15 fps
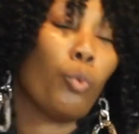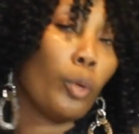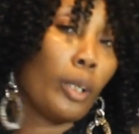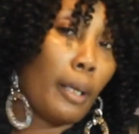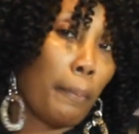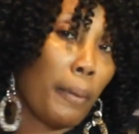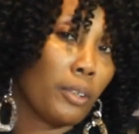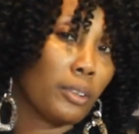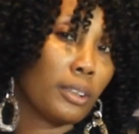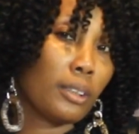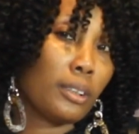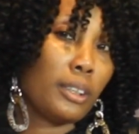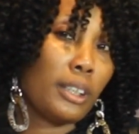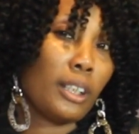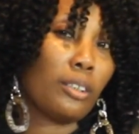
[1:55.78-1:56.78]
will that
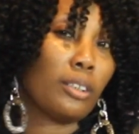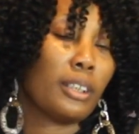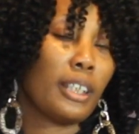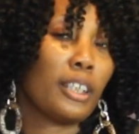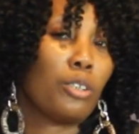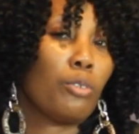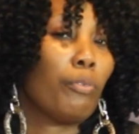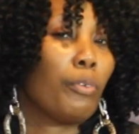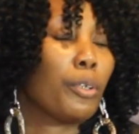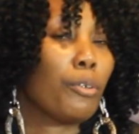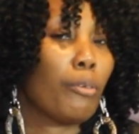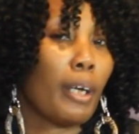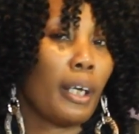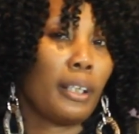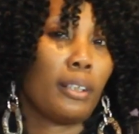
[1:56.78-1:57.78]
person continue to take you for
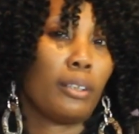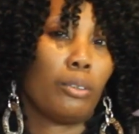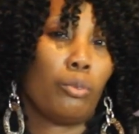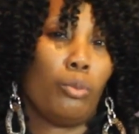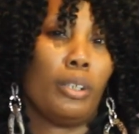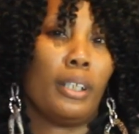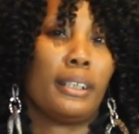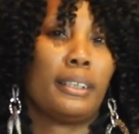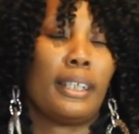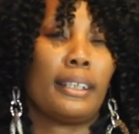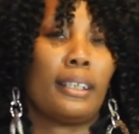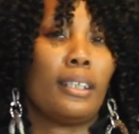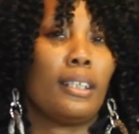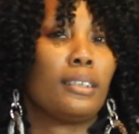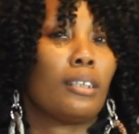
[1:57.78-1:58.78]
granted? Will they
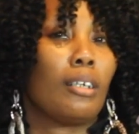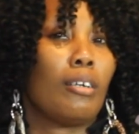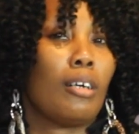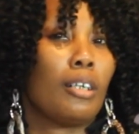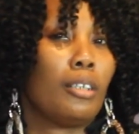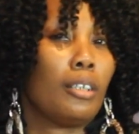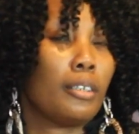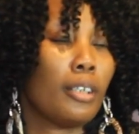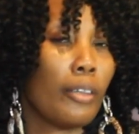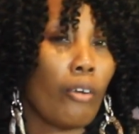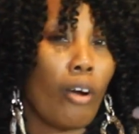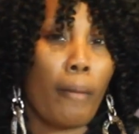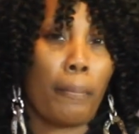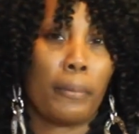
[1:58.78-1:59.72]
take that as another